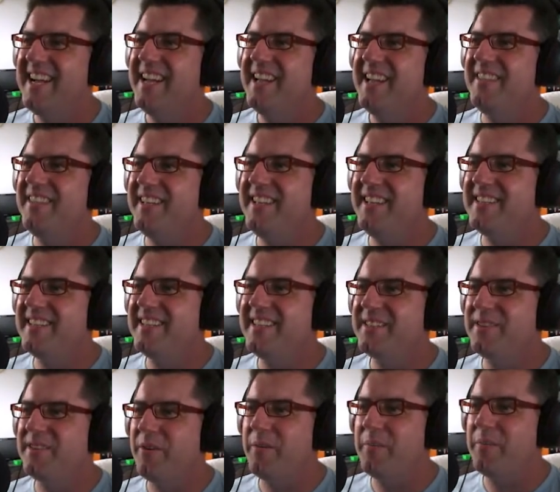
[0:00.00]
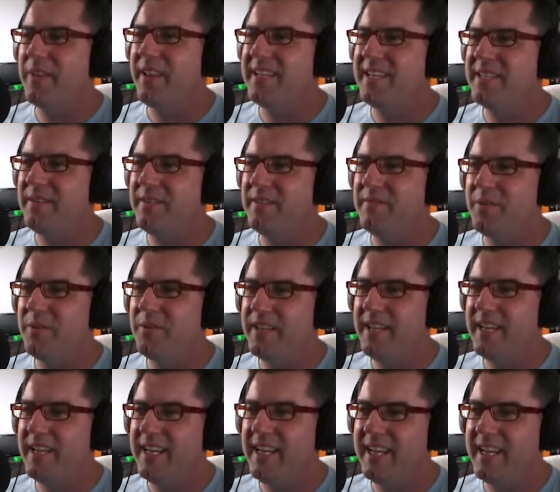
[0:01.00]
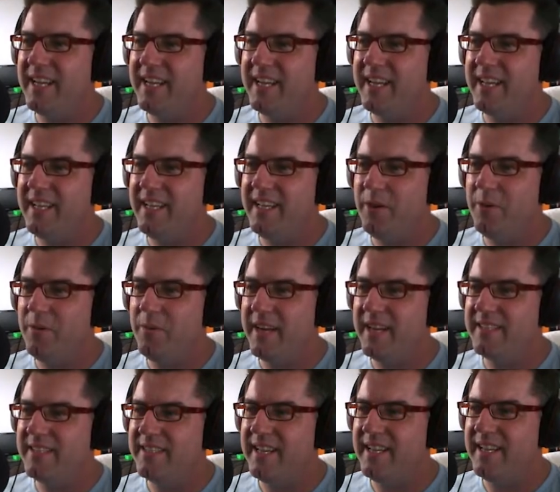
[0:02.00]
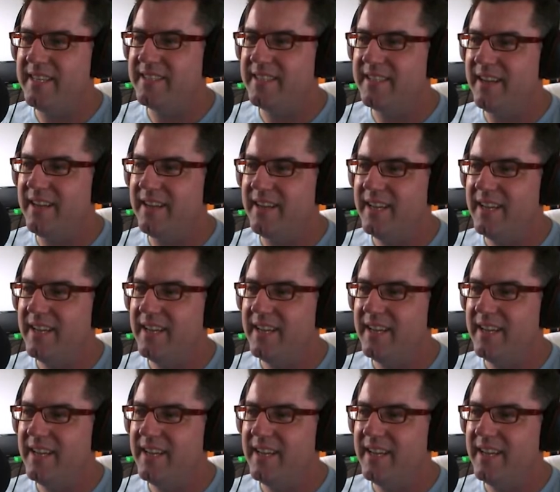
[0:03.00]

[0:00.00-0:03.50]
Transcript: This is a replacement for the UAZ, so